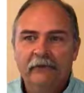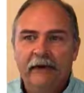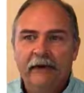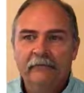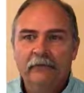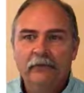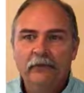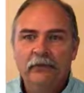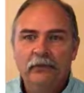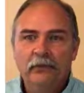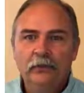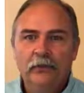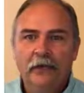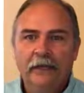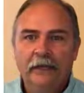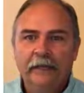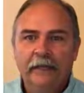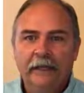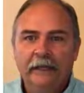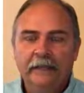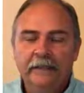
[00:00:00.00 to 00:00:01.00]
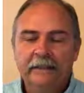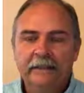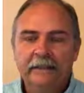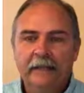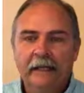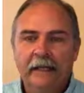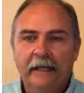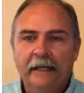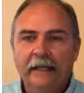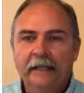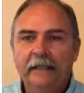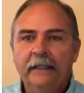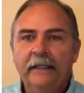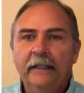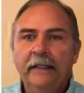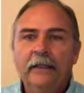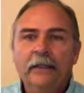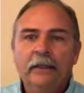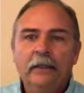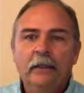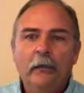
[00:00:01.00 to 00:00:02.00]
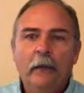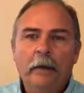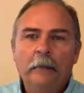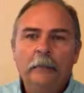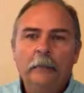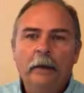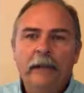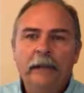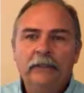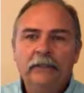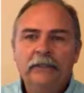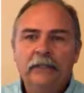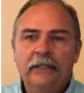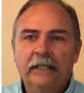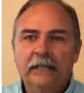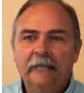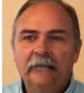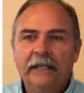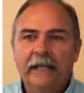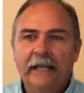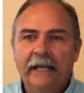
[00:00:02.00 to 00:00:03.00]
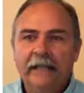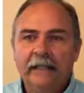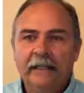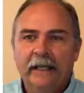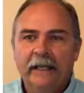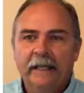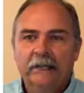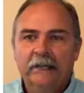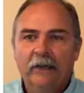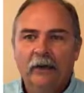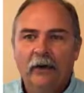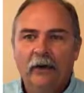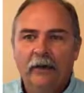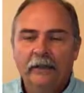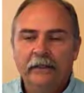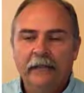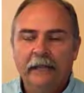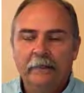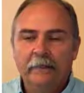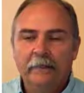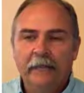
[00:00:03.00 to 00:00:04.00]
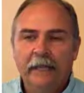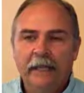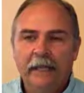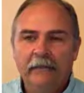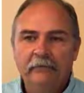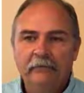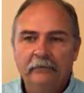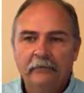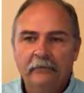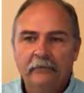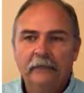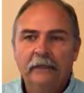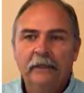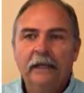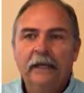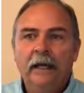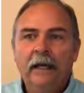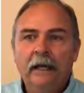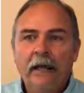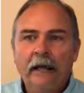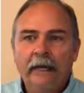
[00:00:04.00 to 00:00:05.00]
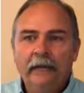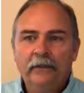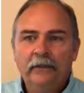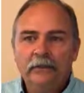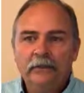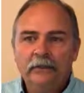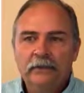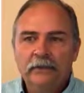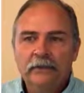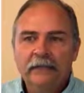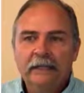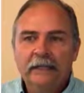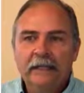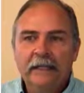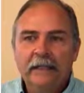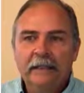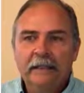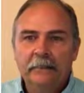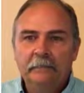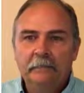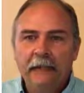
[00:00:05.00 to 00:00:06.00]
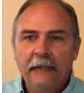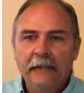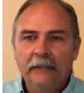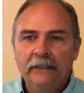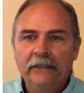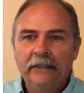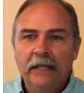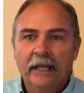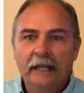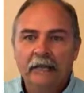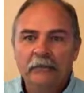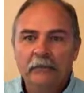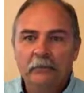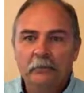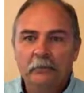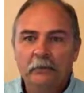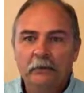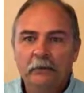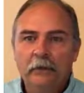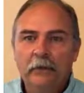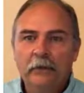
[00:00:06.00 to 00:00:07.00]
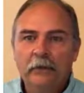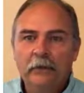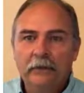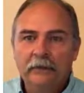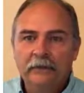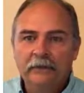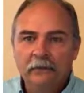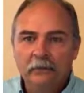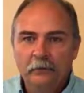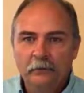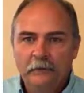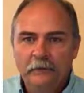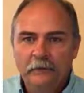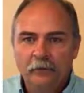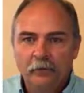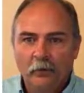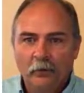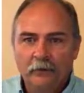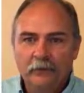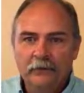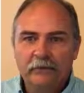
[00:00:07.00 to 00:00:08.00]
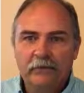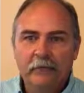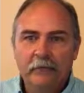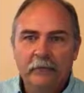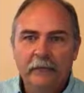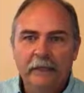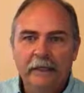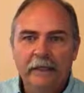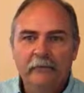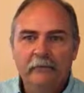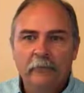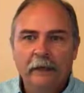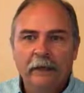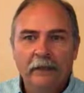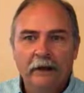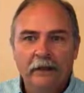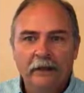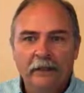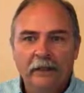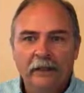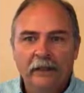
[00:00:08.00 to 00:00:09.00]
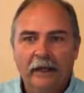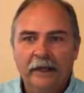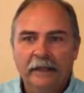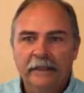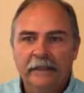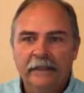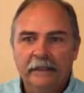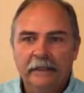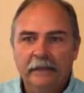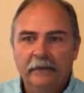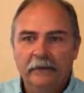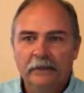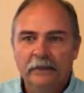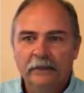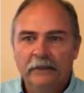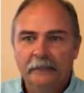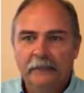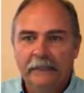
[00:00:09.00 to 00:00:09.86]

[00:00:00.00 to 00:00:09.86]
502 Online Design. The web page gives guidelines for online behavior. I use this netiquette page as a resource for many of my online synchronous